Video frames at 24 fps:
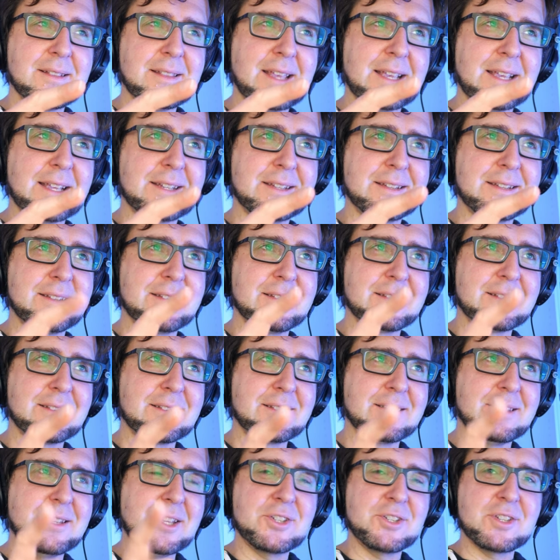like
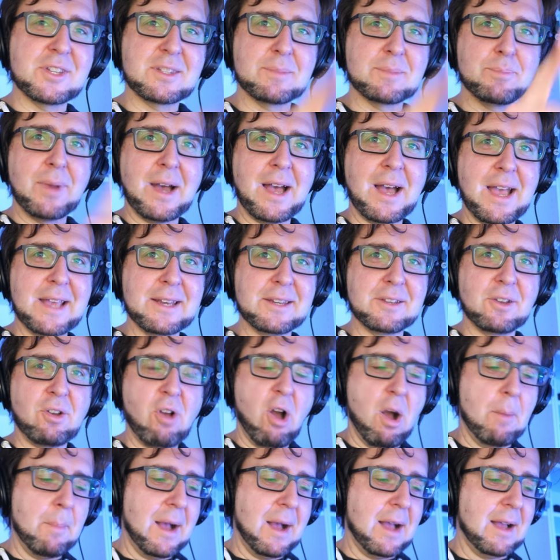digits behind the
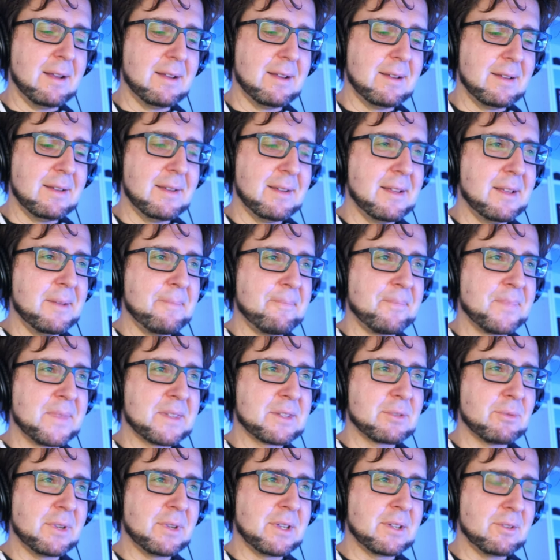comma.
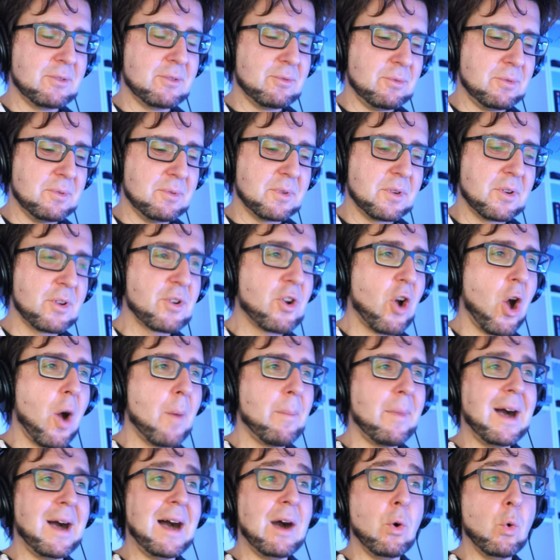So you can do
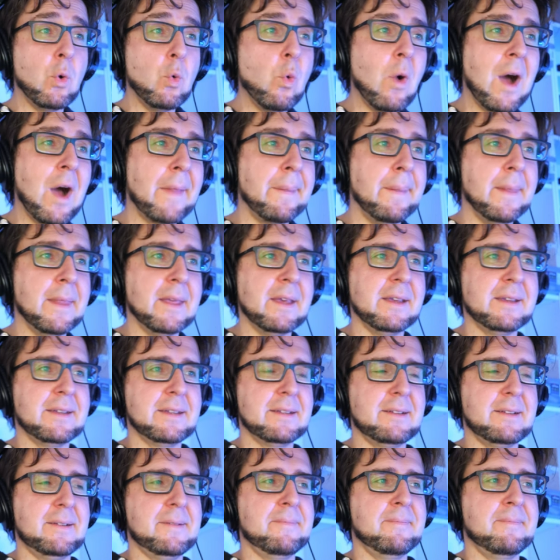comma 1
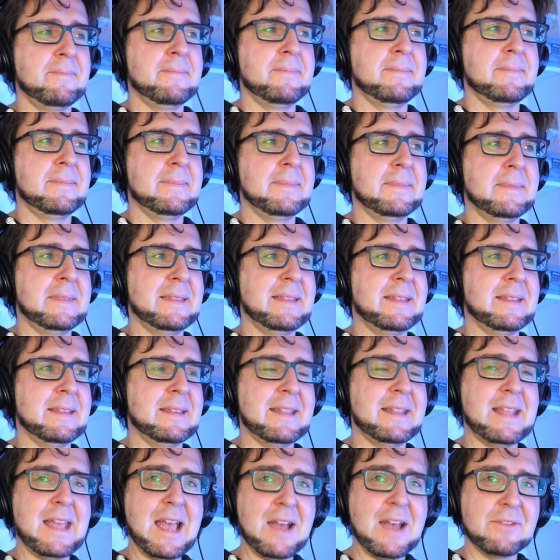
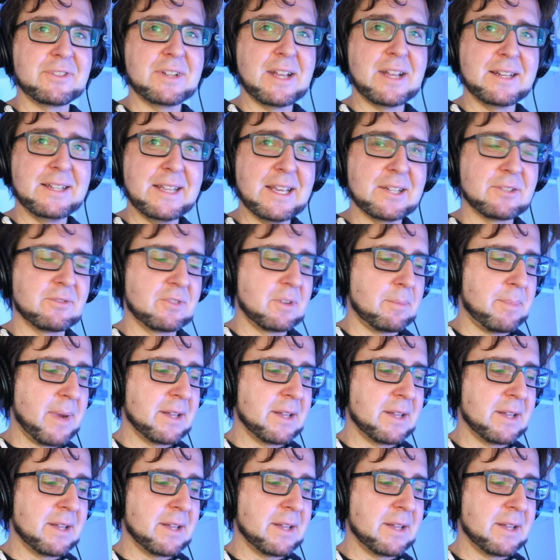at the end of the